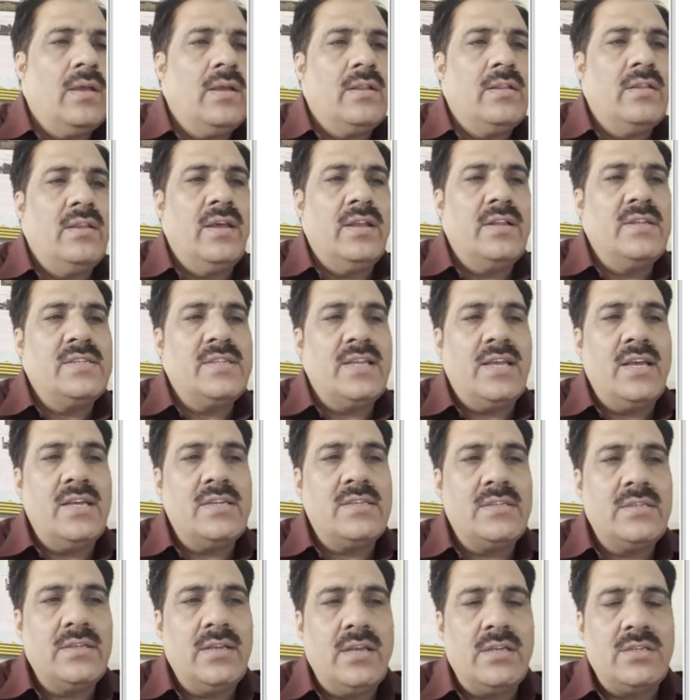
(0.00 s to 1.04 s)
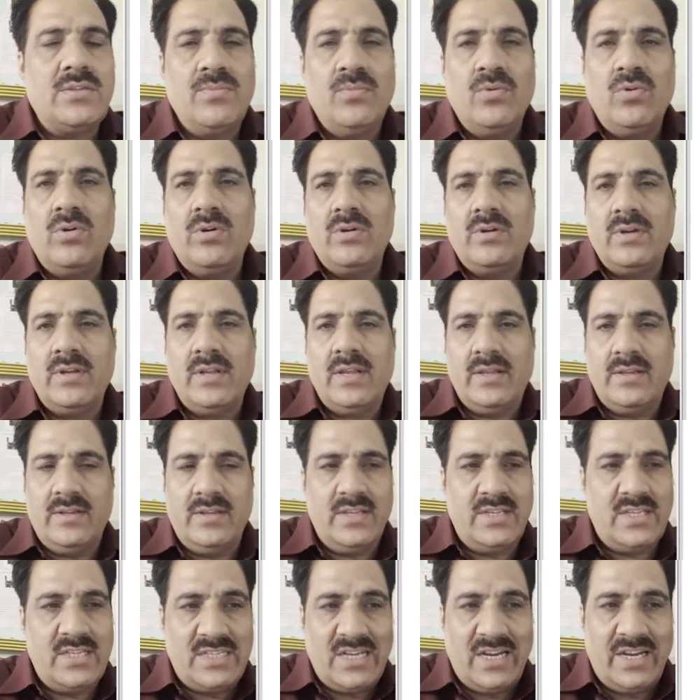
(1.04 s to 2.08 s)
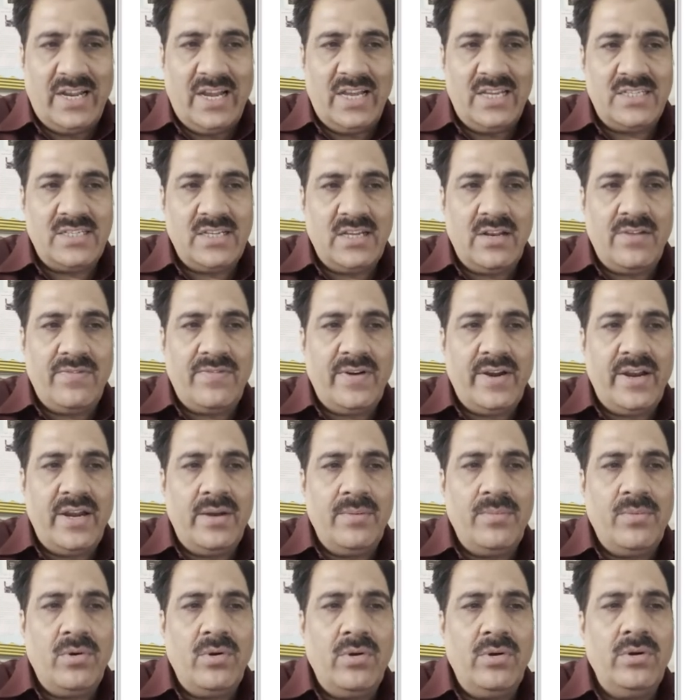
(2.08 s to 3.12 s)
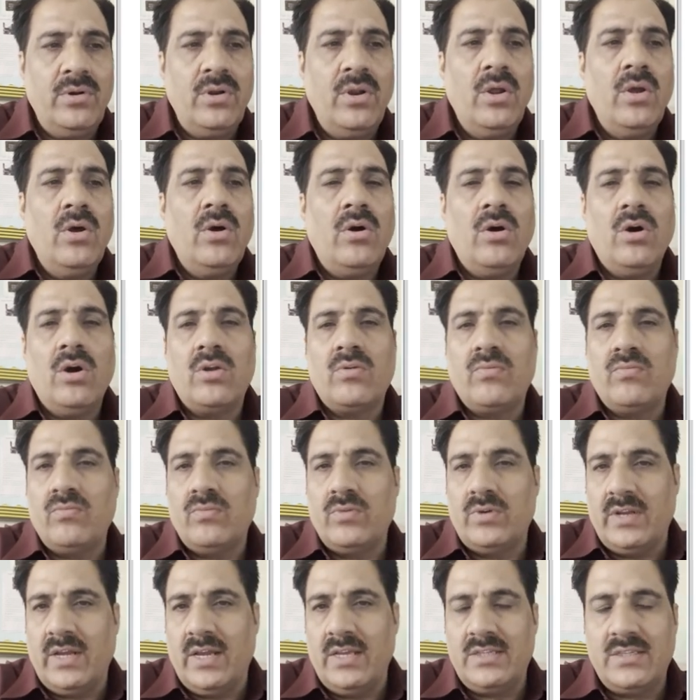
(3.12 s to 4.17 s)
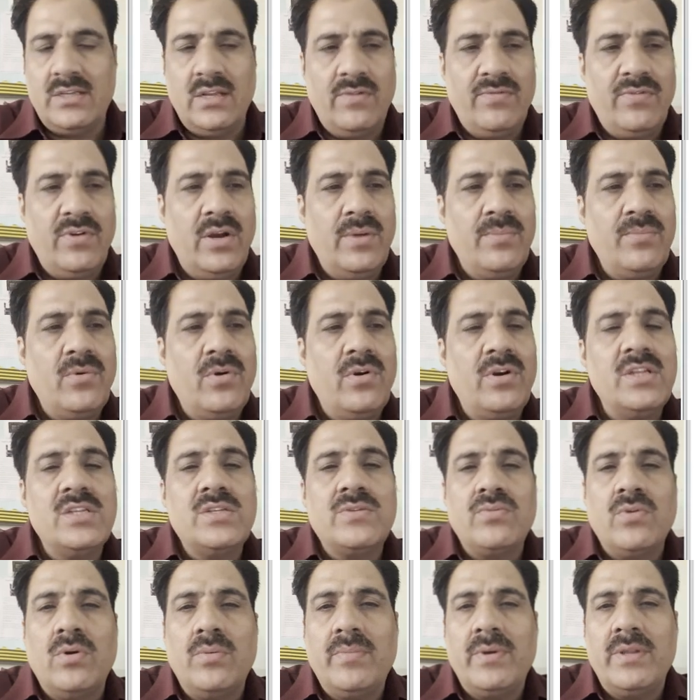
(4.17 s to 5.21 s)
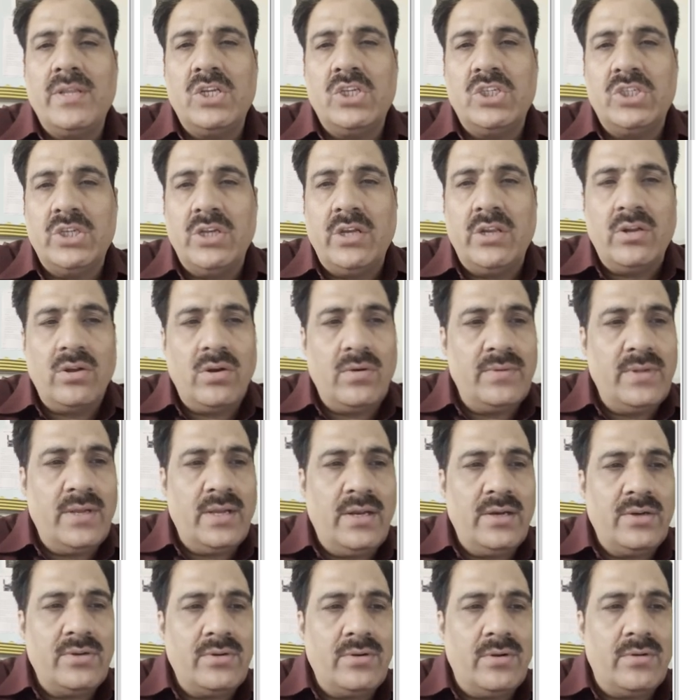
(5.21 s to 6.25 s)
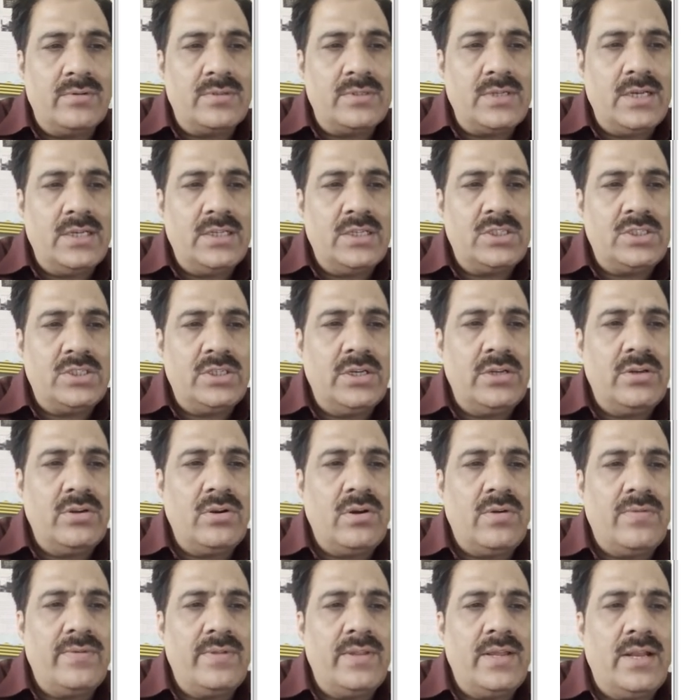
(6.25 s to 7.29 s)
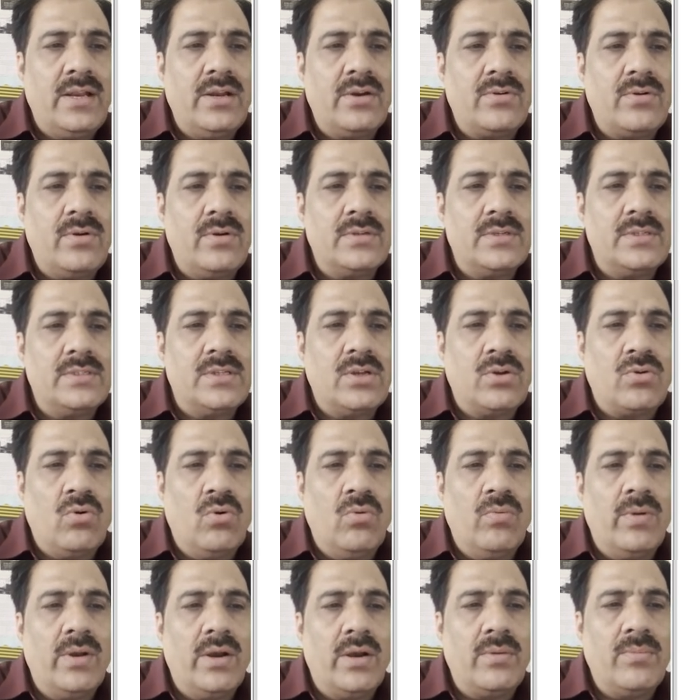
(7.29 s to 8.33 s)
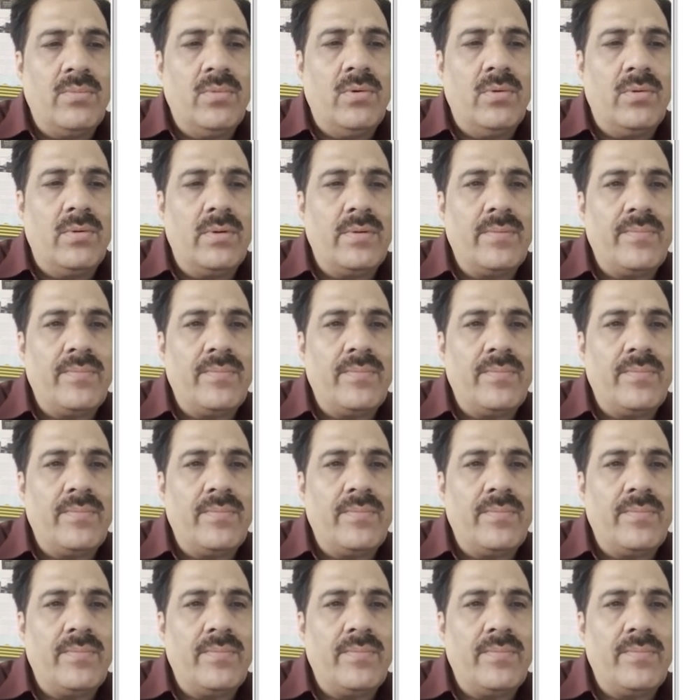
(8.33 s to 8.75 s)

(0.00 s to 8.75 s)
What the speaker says: There is S bond, this is a disulfide bond, or disulfide bond is formed by the sharing of the electrons, and the sharing of the electrons is the covalent bond.